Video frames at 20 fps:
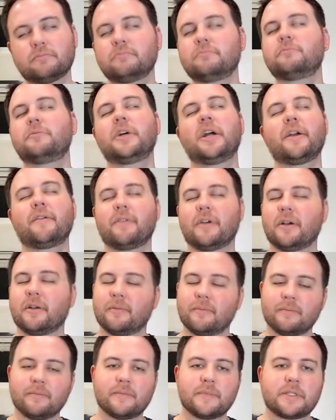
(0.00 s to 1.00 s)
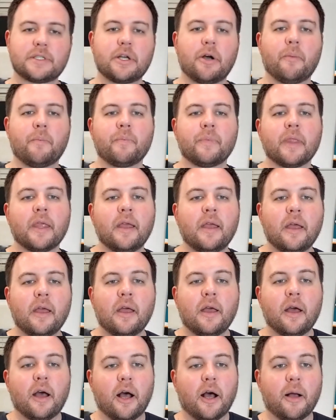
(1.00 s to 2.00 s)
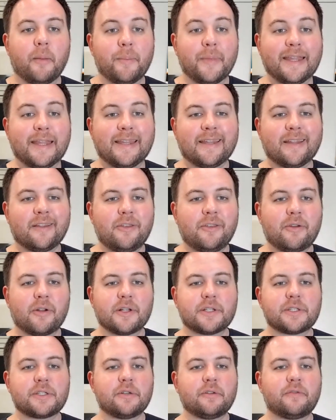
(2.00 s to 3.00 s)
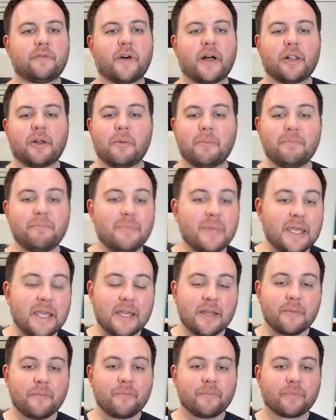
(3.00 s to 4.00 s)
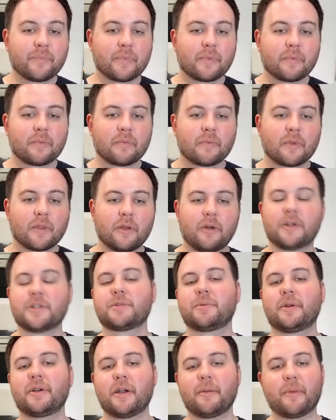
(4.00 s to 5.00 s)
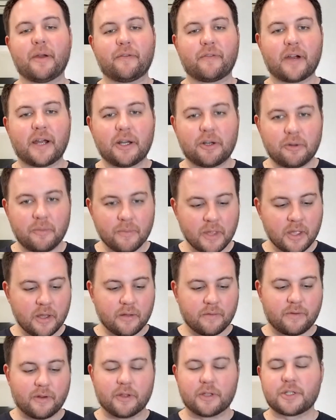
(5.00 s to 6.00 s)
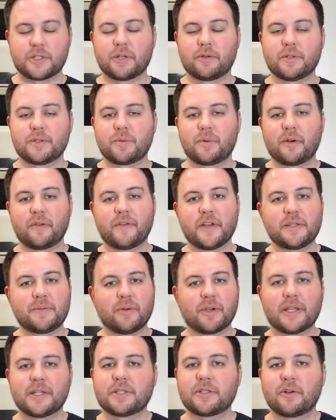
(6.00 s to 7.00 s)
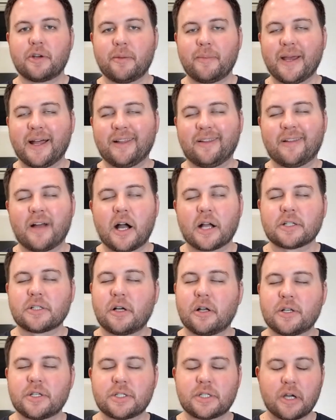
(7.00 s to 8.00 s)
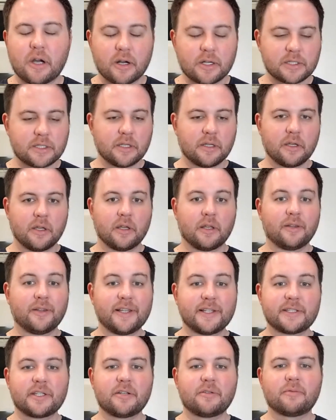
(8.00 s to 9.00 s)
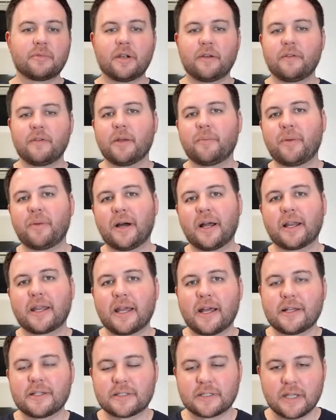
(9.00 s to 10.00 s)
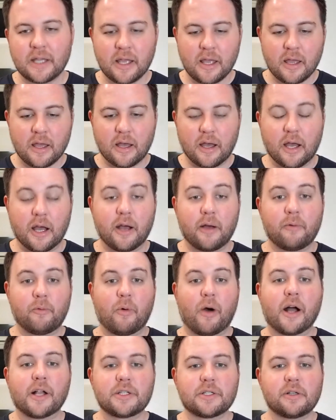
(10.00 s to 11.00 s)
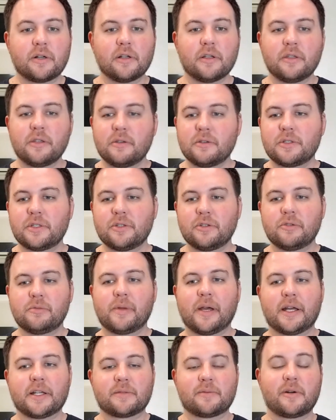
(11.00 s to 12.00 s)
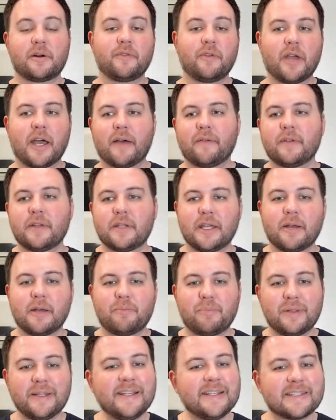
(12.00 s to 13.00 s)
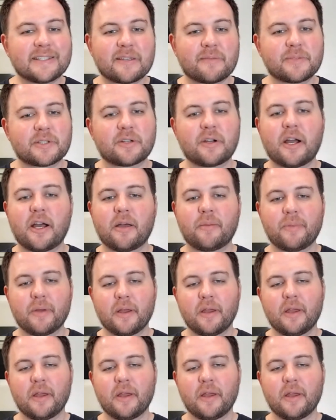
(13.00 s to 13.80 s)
wherever. So, and you can also follow me on Twitter at MyFryHole. Follow the show on Twitter, Facebook, Instagram at Locked On Sharks. Listen wherever you get podcasts. Watch on YouTube as well. If you haven't yet, please subscribe.